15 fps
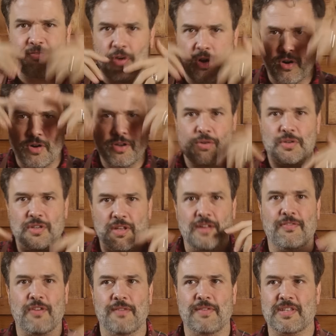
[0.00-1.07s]
fur usually
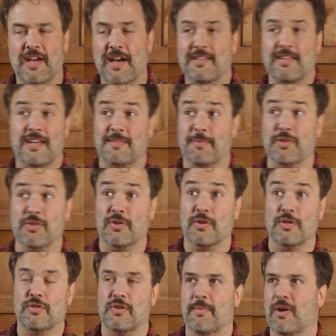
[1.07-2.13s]
in front of its eyes. I suppose you
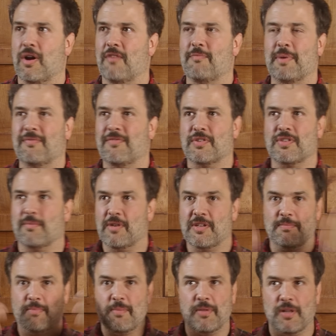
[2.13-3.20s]
could trim it off, but for some
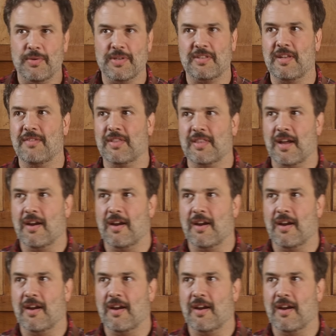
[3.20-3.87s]
reason people always leave it